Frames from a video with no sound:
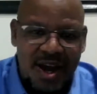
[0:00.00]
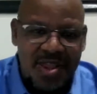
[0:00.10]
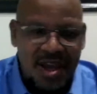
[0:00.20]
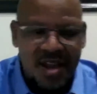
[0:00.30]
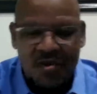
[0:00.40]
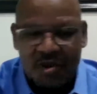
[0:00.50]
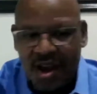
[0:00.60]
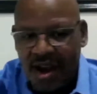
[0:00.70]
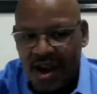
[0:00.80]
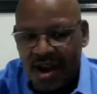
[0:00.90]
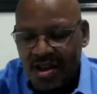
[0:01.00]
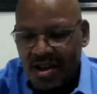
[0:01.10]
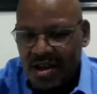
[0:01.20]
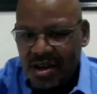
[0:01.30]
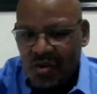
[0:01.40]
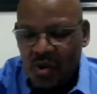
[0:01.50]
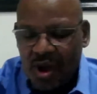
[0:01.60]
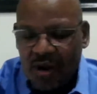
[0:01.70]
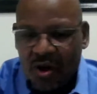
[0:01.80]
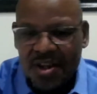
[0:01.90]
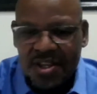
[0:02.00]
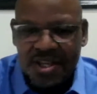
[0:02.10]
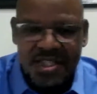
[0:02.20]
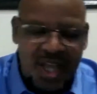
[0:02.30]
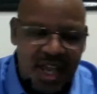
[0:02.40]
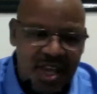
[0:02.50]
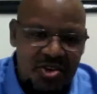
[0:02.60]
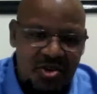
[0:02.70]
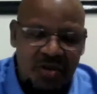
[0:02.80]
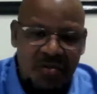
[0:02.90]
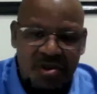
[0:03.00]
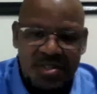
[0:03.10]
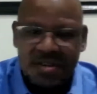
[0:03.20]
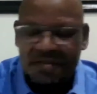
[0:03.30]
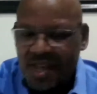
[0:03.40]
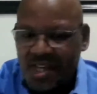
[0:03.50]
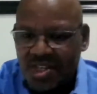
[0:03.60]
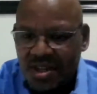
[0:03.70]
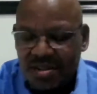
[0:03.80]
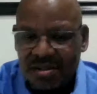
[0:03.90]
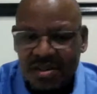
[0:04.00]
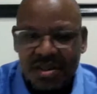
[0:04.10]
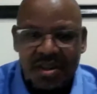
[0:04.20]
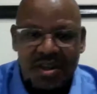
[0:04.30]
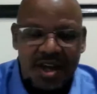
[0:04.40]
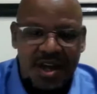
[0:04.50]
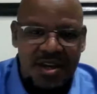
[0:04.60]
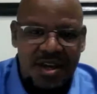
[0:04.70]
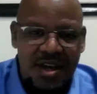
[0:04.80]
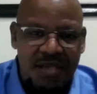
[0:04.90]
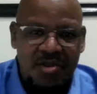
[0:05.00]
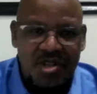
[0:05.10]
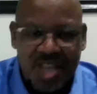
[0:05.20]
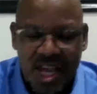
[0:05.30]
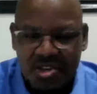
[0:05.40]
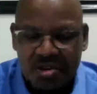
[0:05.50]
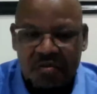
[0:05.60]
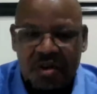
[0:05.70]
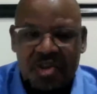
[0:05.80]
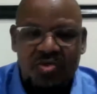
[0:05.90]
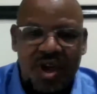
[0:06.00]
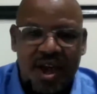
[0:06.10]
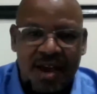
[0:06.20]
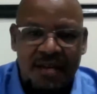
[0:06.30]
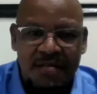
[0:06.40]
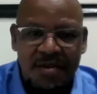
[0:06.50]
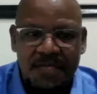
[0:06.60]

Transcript: I think we are all in the state of conservation and protection of what we have,